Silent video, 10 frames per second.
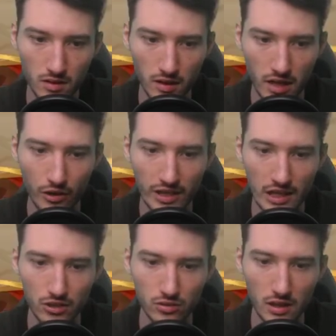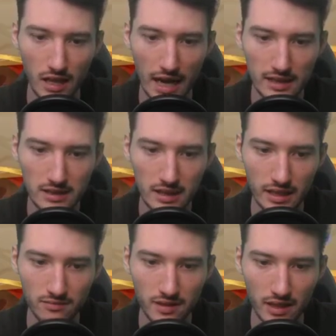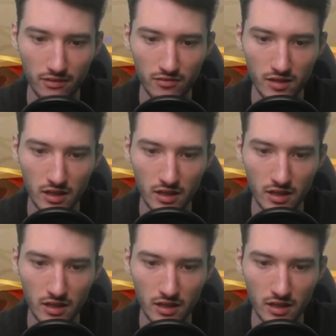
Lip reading: now that I drew a land, I even have